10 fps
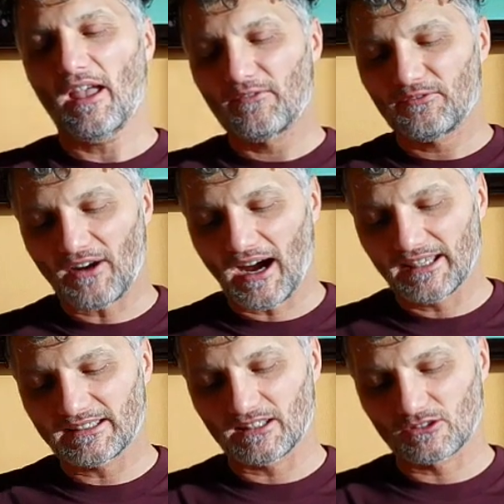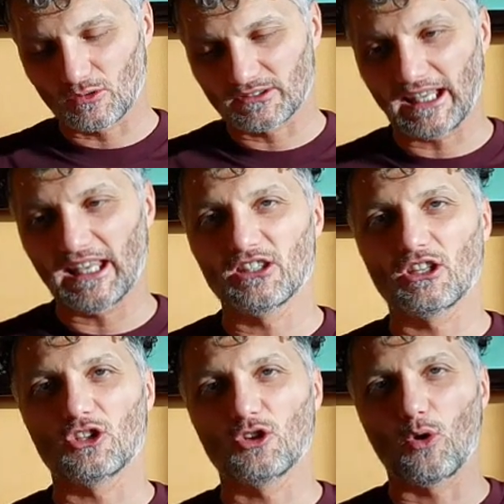find and
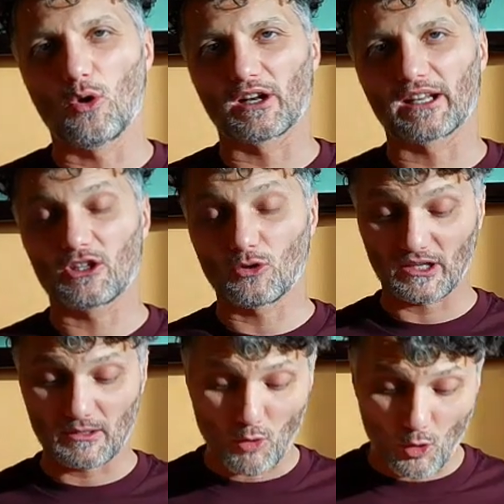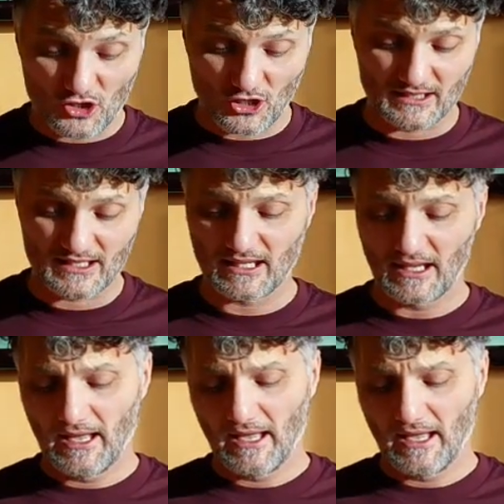contain your emotions,